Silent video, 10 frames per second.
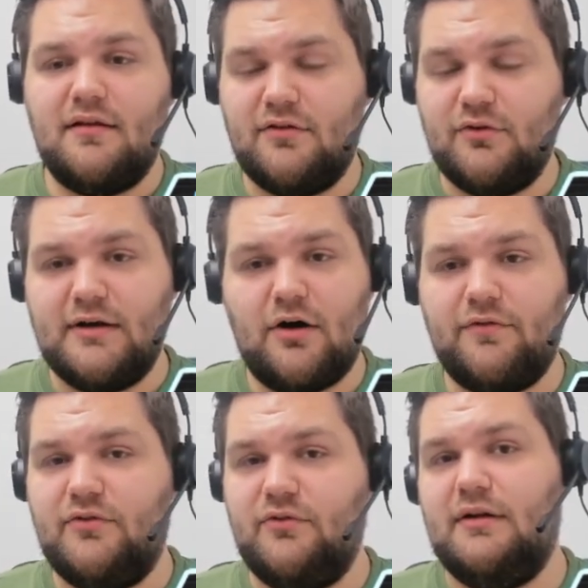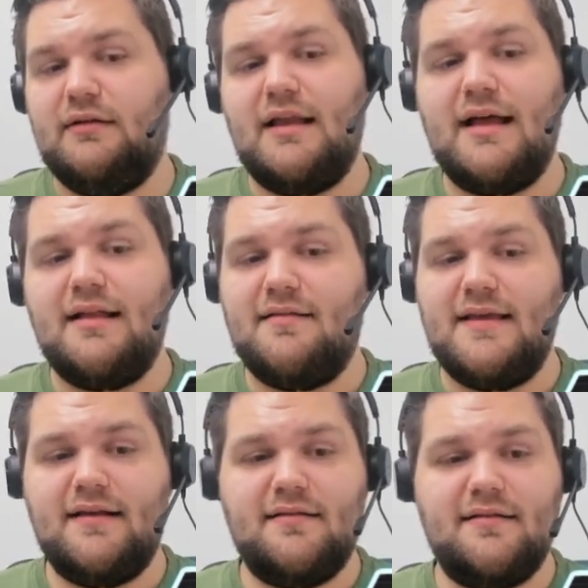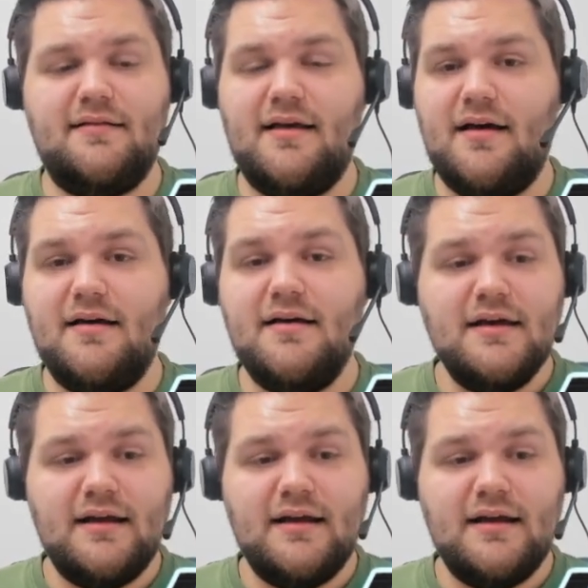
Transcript: suited offsuited, 9-6,